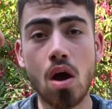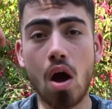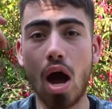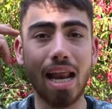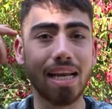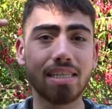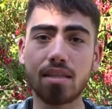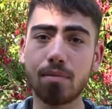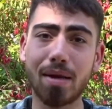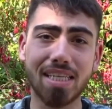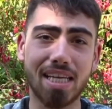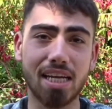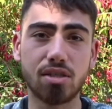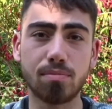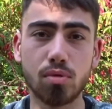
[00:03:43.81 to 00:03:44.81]
I listen to
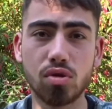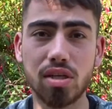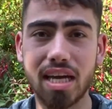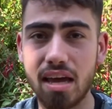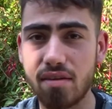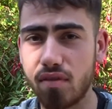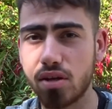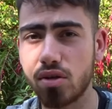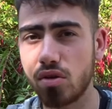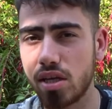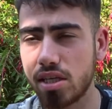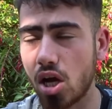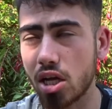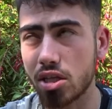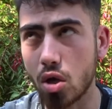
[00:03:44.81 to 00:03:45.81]
meditation music if I do
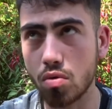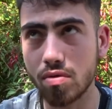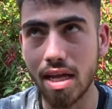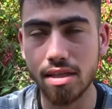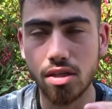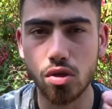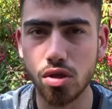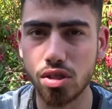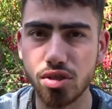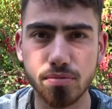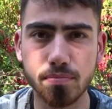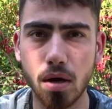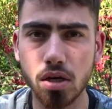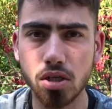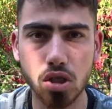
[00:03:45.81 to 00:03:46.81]
this. I don't tend to do this as
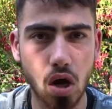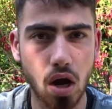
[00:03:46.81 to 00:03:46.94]
much.